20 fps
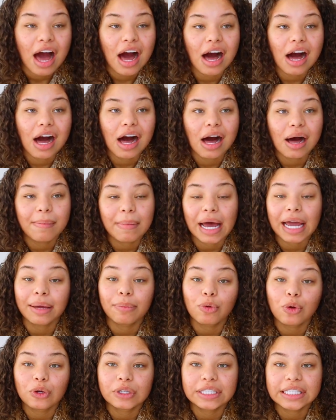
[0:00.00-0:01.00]
Um, I
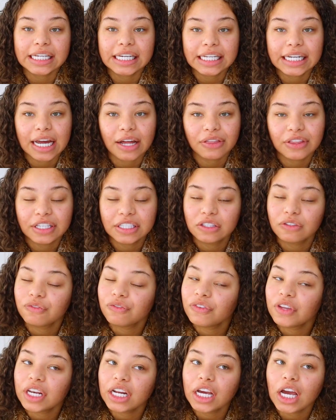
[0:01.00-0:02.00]
am going to end out this
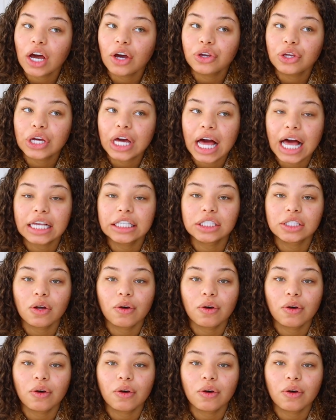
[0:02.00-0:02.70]
video, you guys.